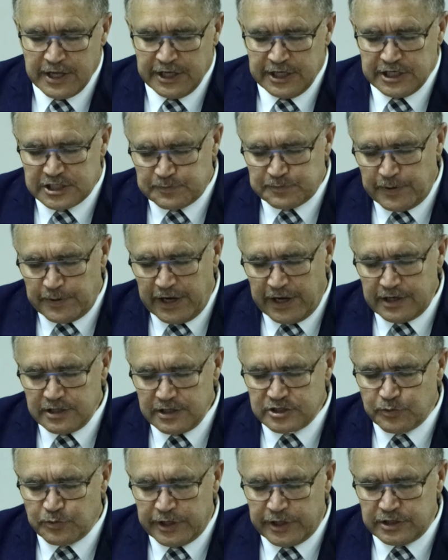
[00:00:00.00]
His
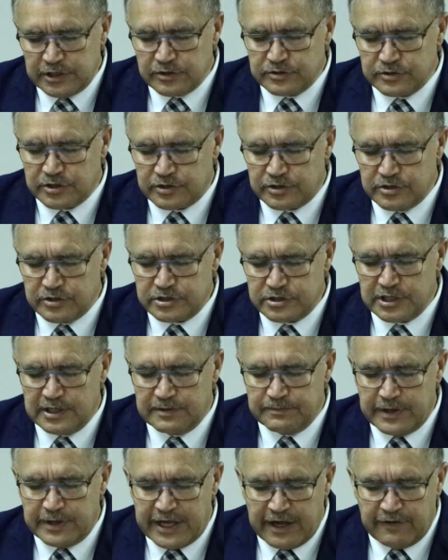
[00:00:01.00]
parents went to
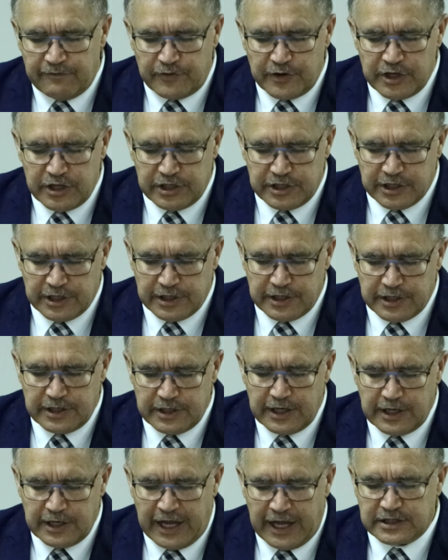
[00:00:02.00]
Jerusalem every
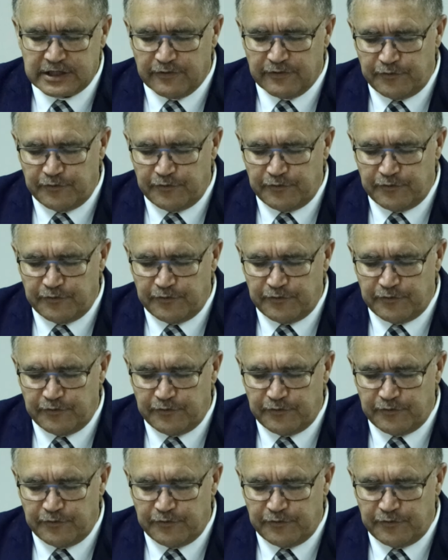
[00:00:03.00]
year at the